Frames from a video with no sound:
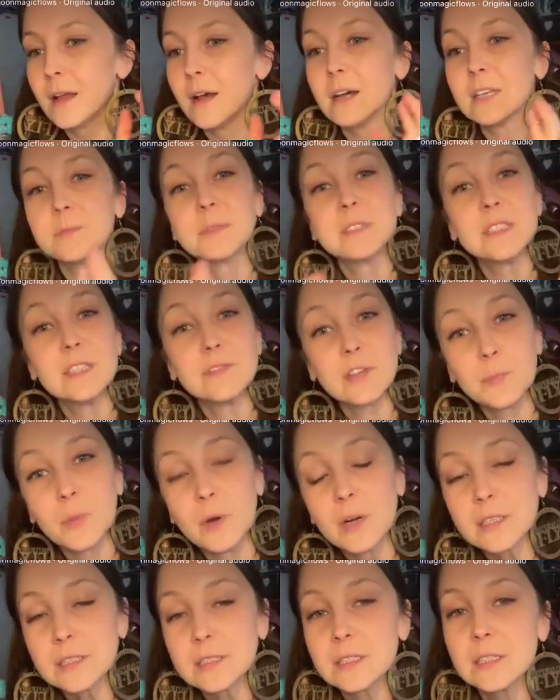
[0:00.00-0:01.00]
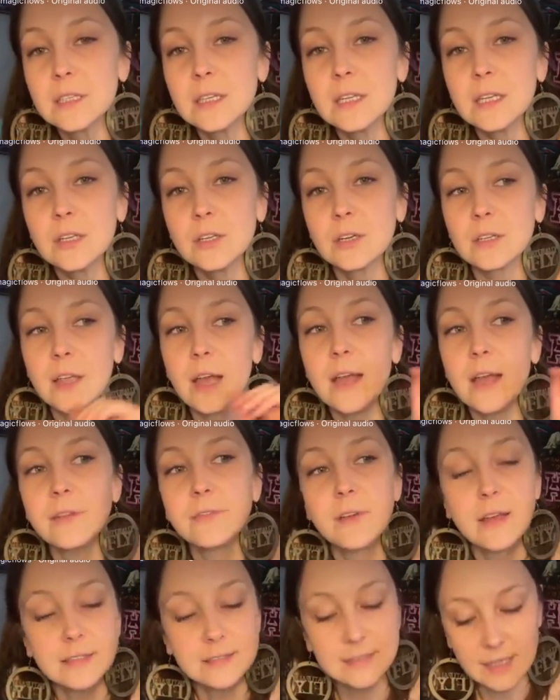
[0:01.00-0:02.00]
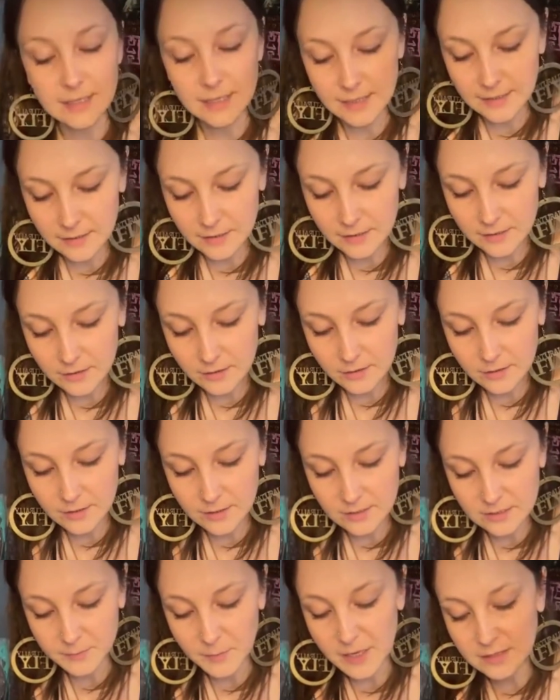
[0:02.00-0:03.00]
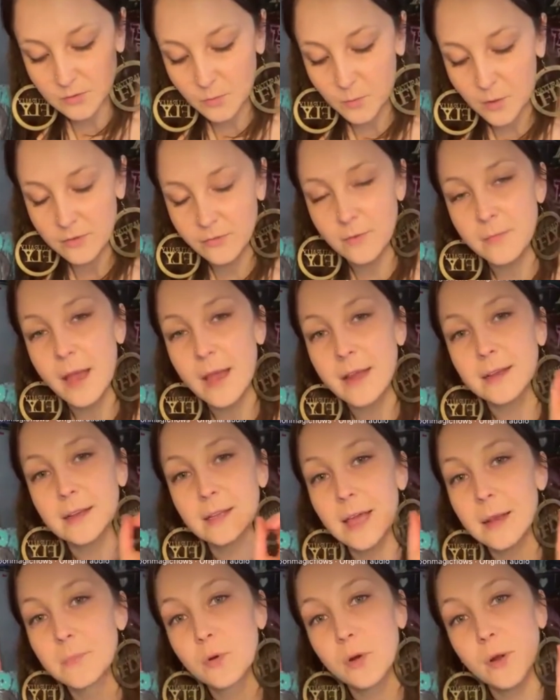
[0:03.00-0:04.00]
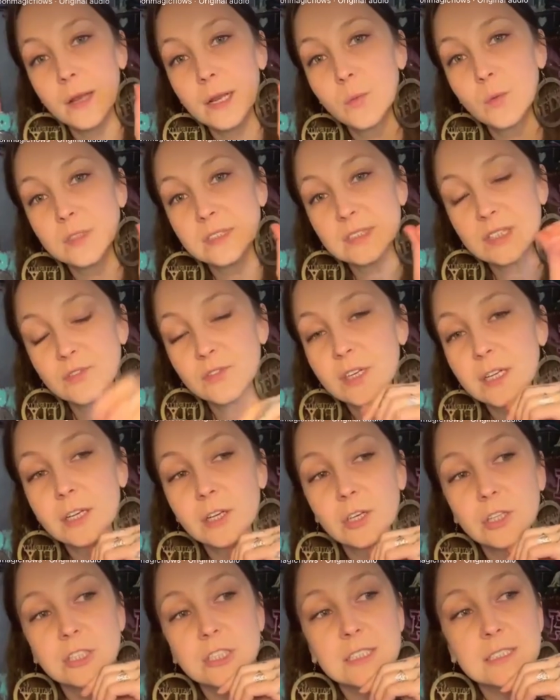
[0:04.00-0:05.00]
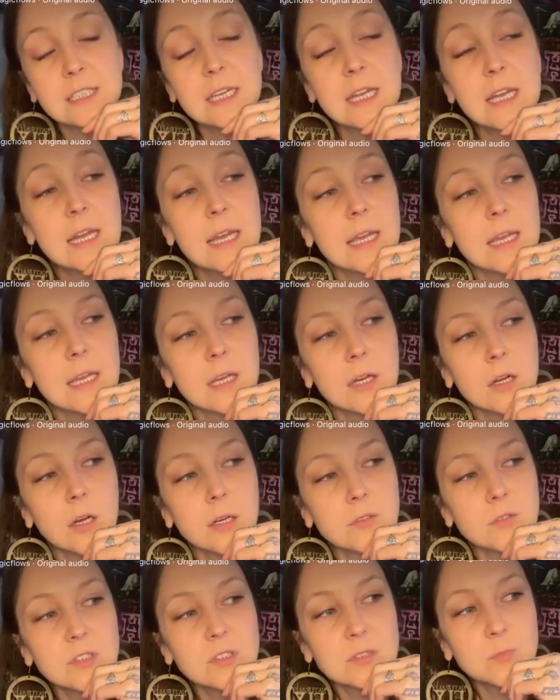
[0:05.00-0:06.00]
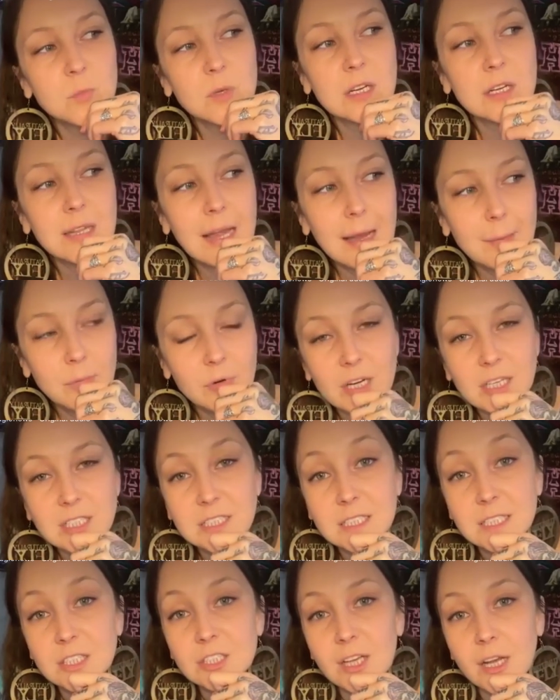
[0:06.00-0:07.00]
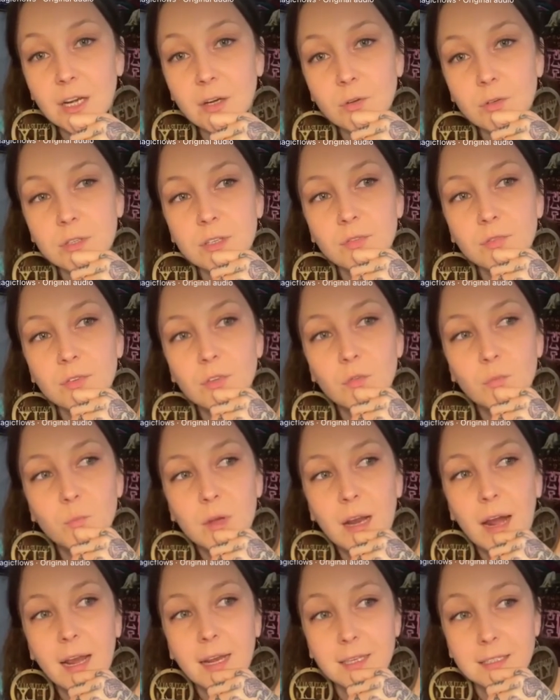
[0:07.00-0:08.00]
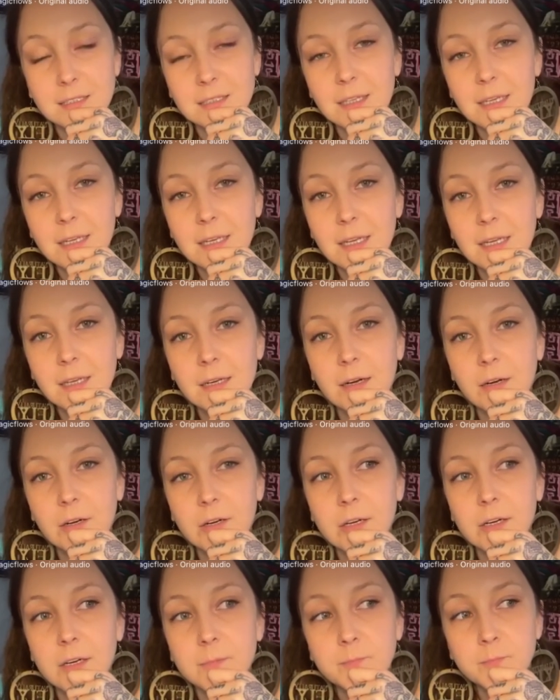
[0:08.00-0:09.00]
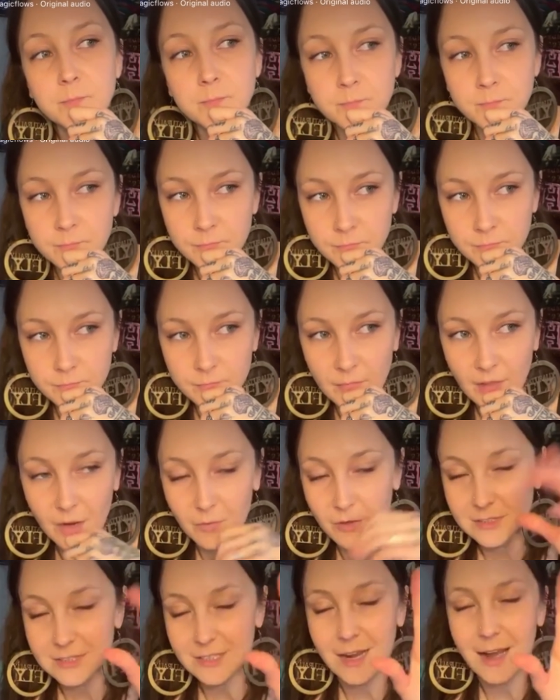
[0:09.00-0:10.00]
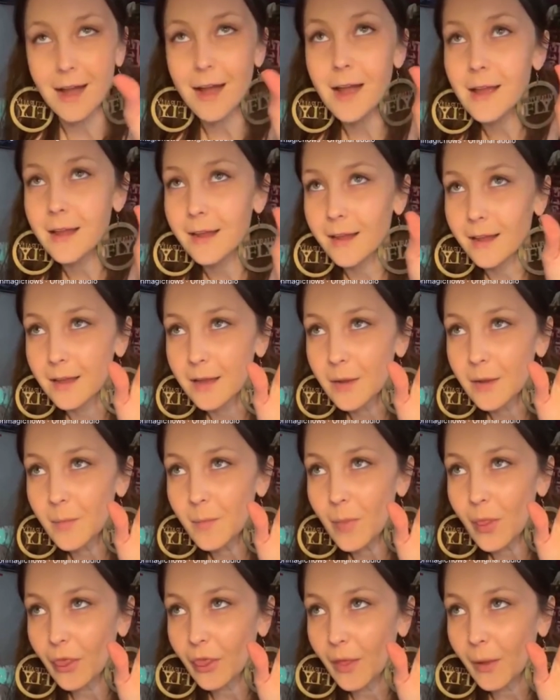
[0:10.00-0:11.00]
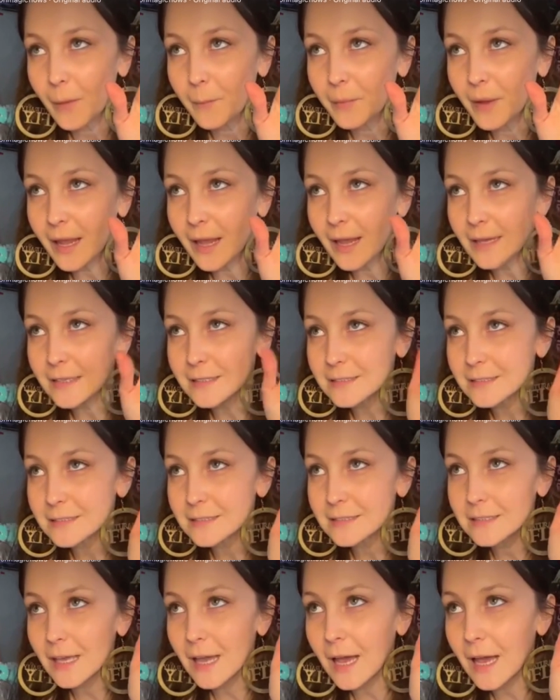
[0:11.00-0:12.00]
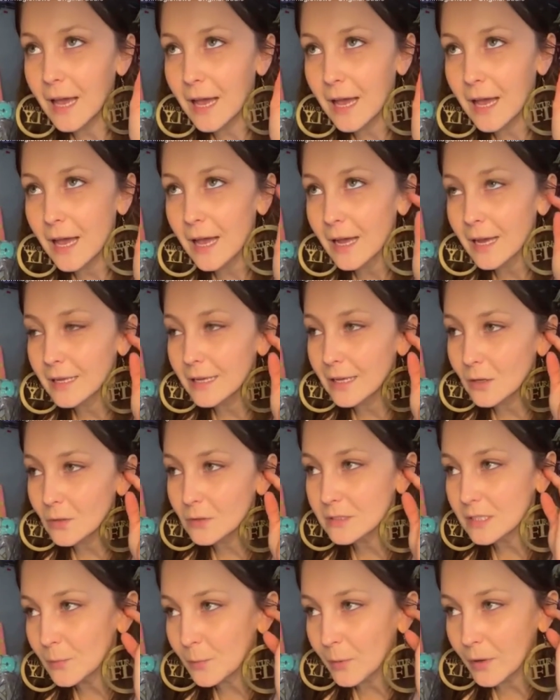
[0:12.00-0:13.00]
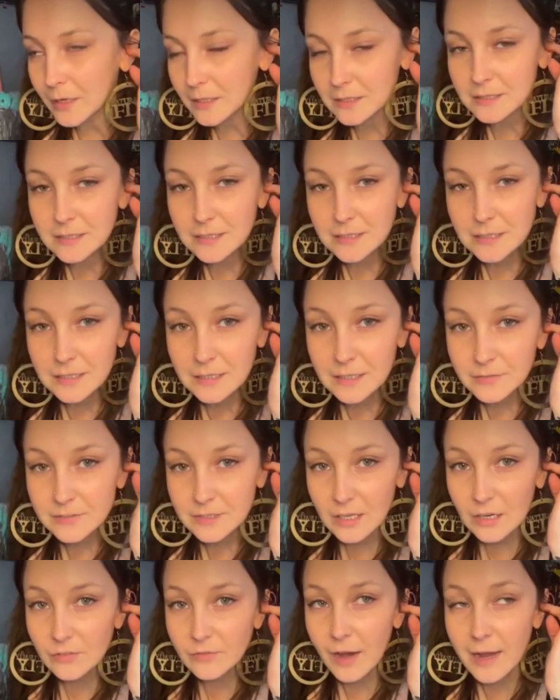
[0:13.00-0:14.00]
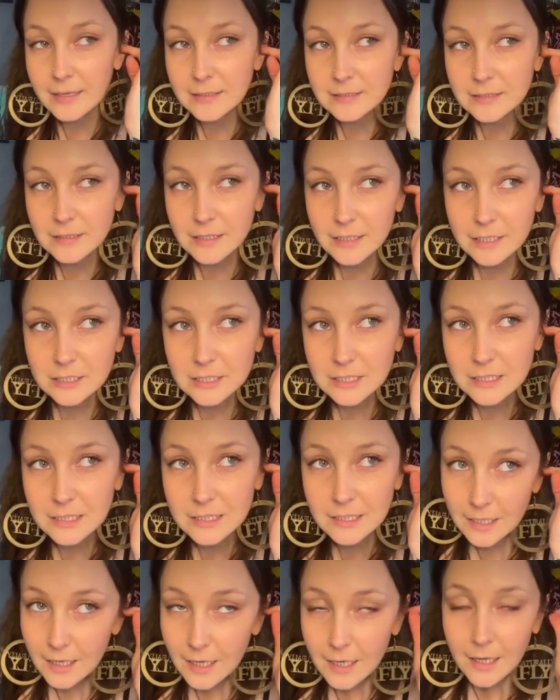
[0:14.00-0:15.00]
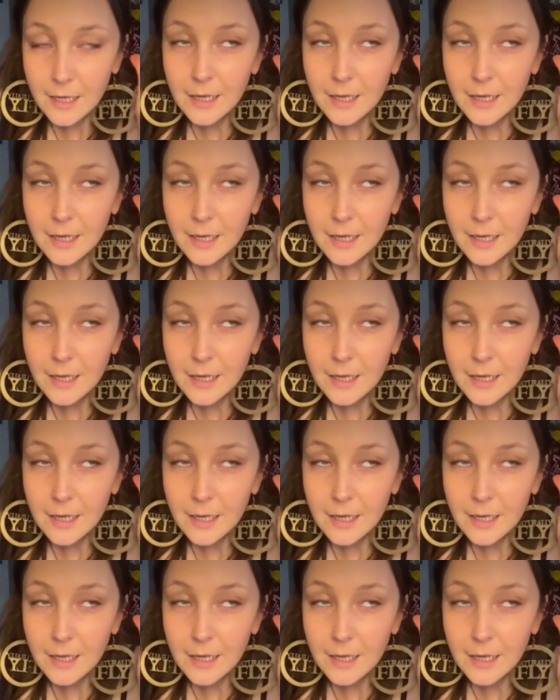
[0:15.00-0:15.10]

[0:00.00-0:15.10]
a specific person in your life and taking the space away from that and collaborating with different energies. It could also just be collaboration in general. If you've been isolating, or which I am the biggest guilty person of self-isolation,